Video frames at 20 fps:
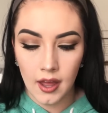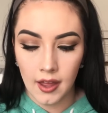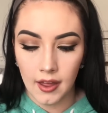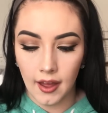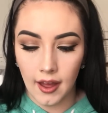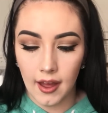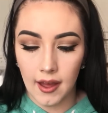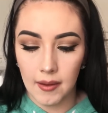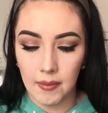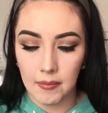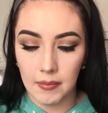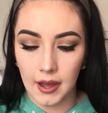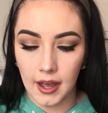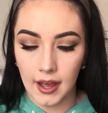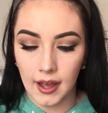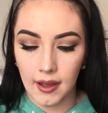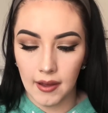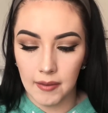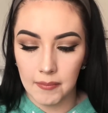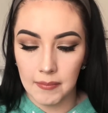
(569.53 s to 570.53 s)

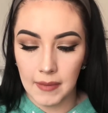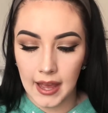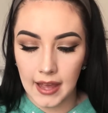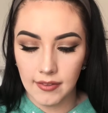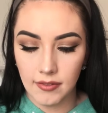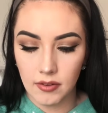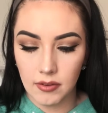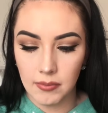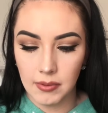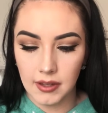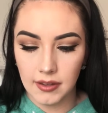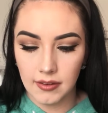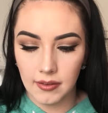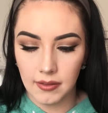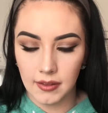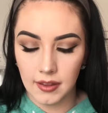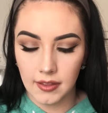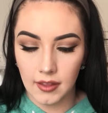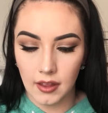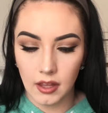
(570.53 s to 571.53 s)
A mask would be
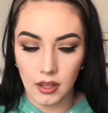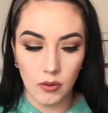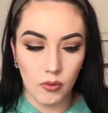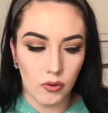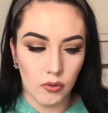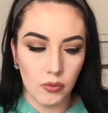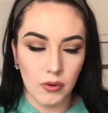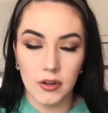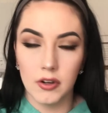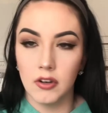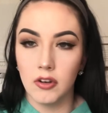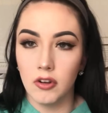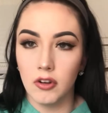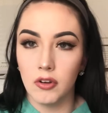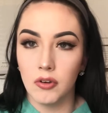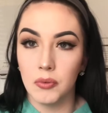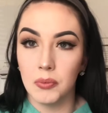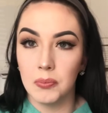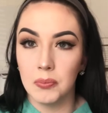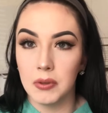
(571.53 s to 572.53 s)
something that you would want to
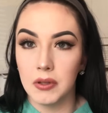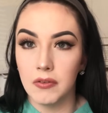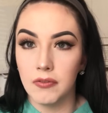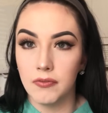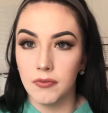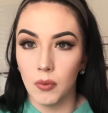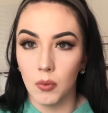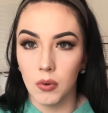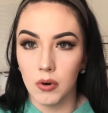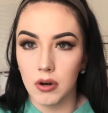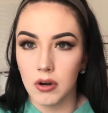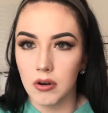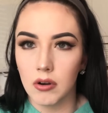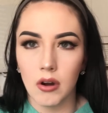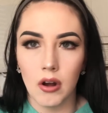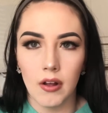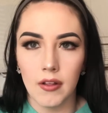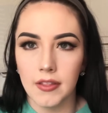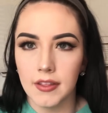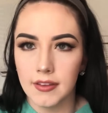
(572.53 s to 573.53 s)
do before
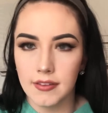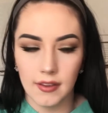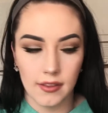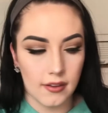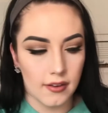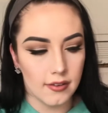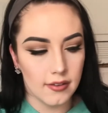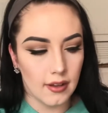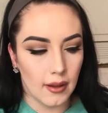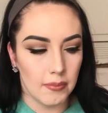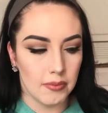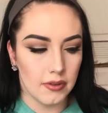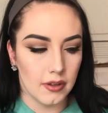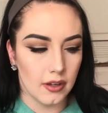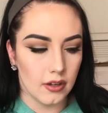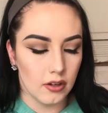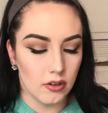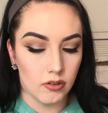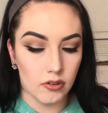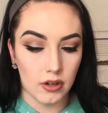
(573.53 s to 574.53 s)
all these other steps
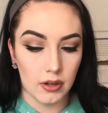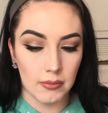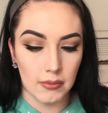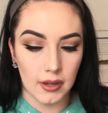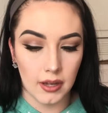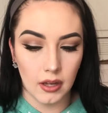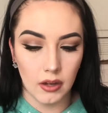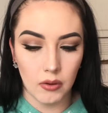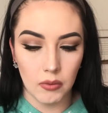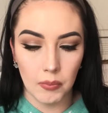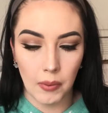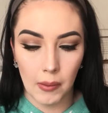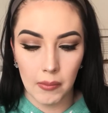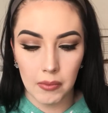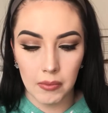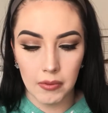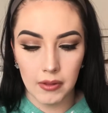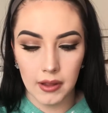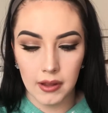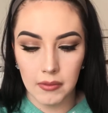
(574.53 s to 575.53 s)
in your treatment. You would
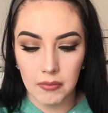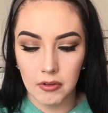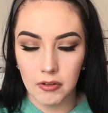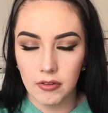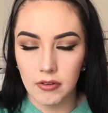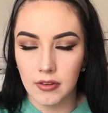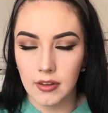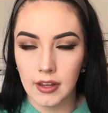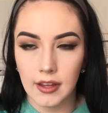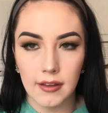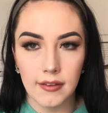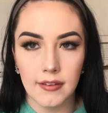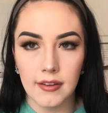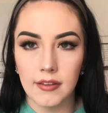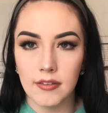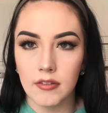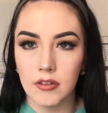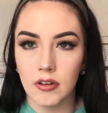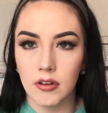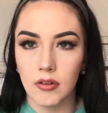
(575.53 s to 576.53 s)
probably, it's
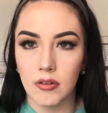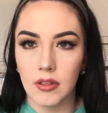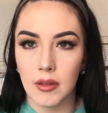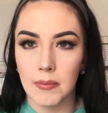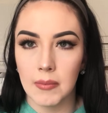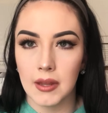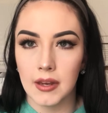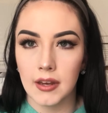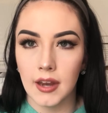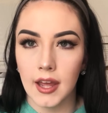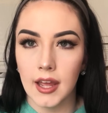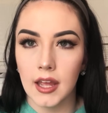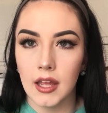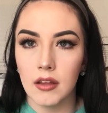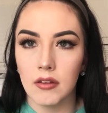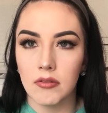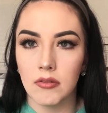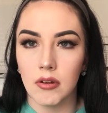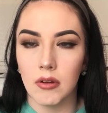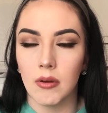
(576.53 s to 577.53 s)
easiest to do them at
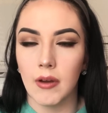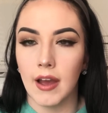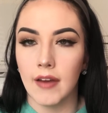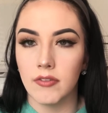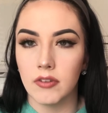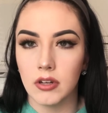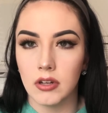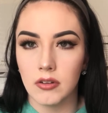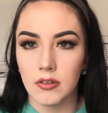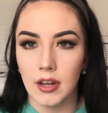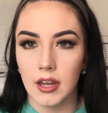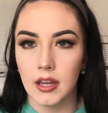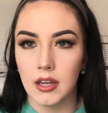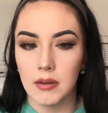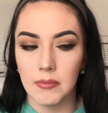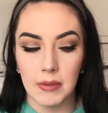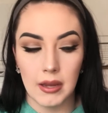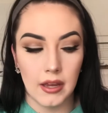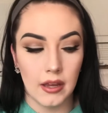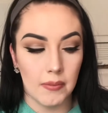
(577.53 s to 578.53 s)
night, so after you take
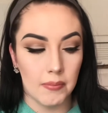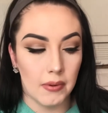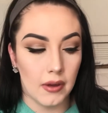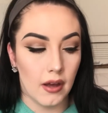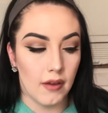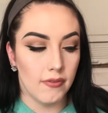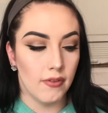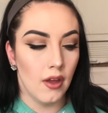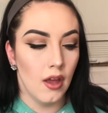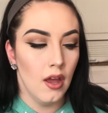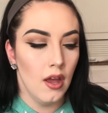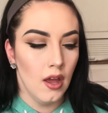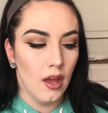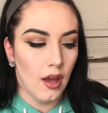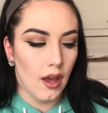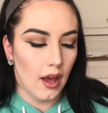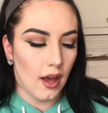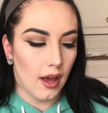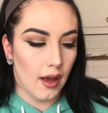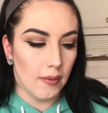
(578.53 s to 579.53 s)
your makeup off,
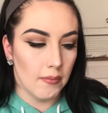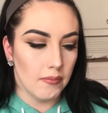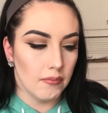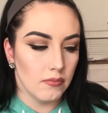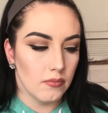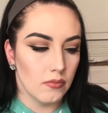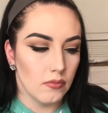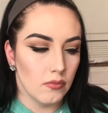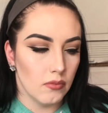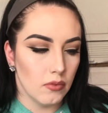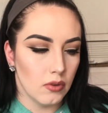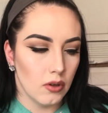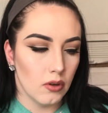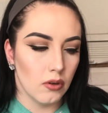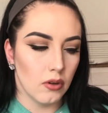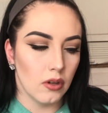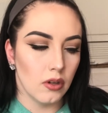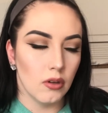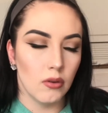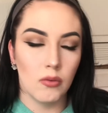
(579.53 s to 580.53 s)
you know,
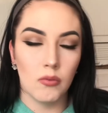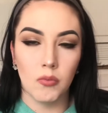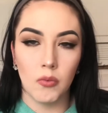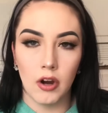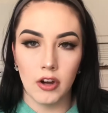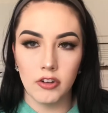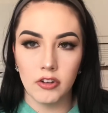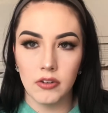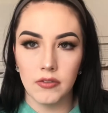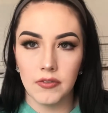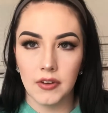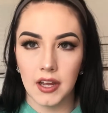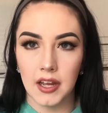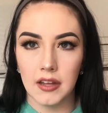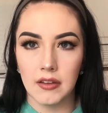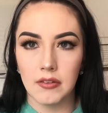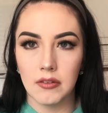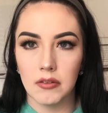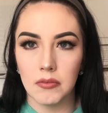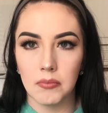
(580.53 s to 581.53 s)
you'd wash your
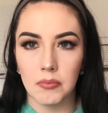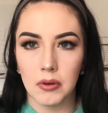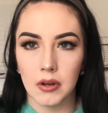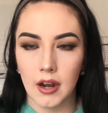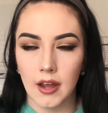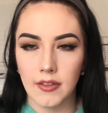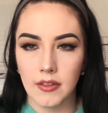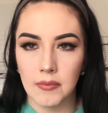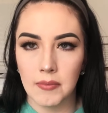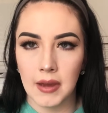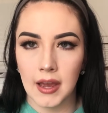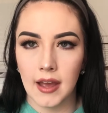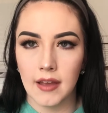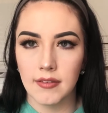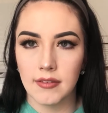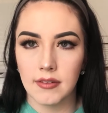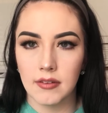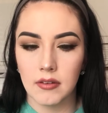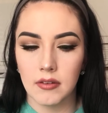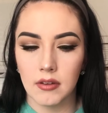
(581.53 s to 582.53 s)
face, put on the
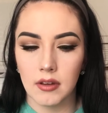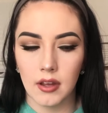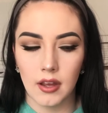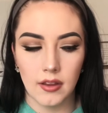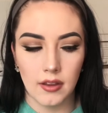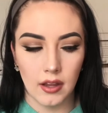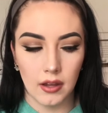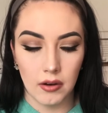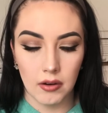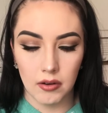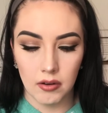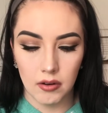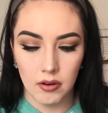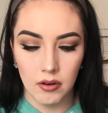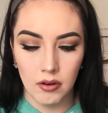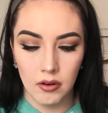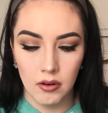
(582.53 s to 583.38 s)
mask, and then